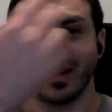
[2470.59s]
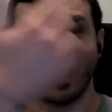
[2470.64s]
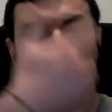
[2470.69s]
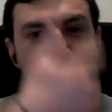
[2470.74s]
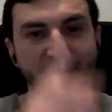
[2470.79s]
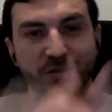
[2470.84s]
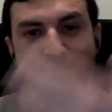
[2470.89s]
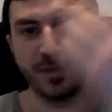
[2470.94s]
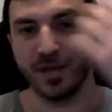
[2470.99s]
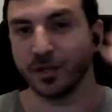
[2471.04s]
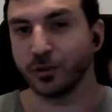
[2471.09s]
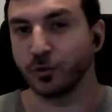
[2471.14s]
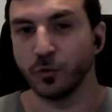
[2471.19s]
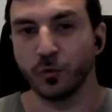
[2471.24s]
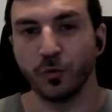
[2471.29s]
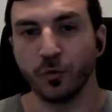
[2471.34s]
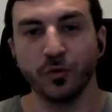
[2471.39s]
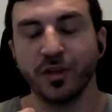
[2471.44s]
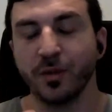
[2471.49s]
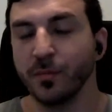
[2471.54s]
comes back to
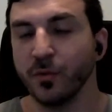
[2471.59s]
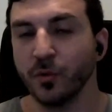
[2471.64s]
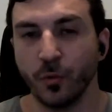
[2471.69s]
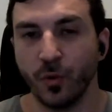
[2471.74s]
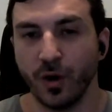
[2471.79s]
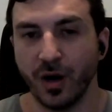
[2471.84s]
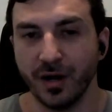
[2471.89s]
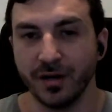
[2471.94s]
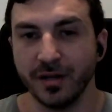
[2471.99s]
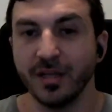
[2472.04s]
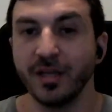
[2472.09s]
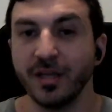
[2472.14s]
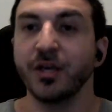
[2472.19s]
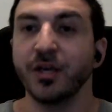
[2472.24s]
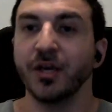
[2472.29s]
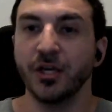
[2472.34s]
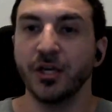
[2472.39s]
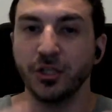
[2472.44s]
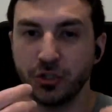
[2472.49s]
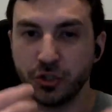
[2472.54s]
rule number one
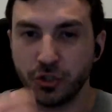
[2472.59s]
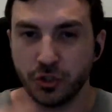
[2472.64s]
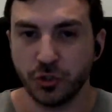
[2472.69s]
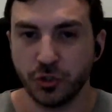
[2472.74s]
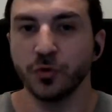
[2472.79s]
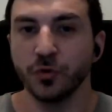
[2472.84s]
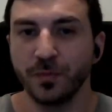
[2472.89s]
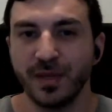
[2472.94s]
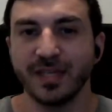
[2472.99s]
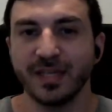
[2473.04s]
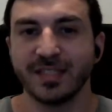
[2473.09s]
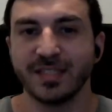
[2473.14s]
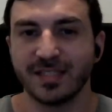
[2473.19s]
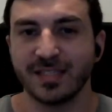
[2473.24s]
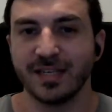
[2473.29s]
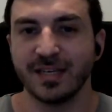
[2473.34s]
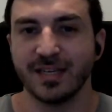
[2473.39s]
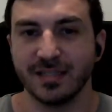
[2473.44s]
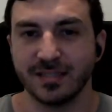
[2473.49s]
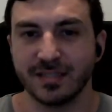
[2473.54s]
it should make
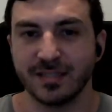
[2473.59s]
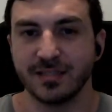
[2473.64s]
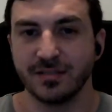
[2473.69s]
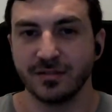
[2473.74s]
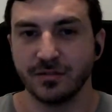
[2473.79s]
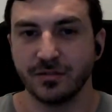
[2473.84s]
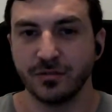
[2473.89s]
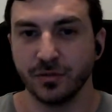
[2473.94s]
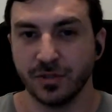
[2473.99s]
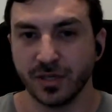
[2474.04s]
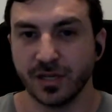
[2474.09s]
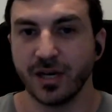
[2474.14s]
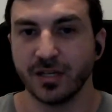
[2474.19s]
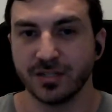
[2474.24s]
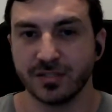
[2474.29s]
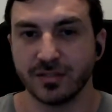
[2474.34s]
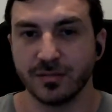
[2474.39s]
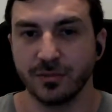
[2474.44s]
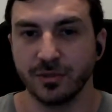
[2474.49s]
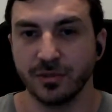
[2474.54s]
sense to the
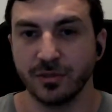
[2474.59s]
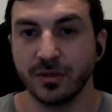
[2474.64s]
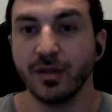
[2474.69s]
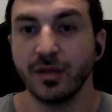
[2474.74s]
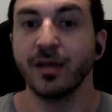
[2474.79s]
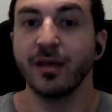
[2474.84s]
customer.